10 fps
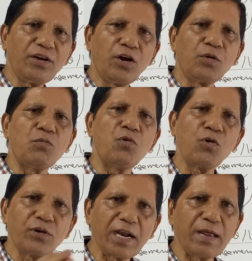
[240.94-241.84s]
or
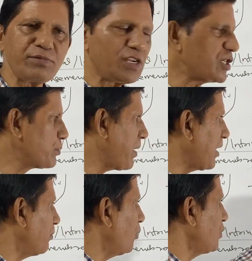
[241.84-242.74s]
more times it
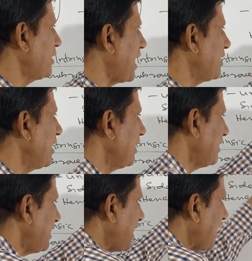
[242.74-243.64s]
spans both sides.
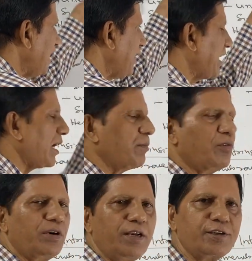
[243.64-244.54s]
These are integral
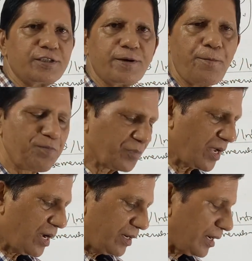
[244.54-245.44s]
proteins.
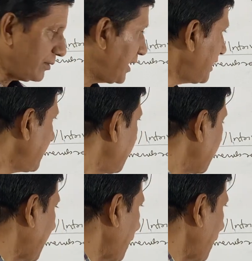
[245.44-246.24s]
Now these integral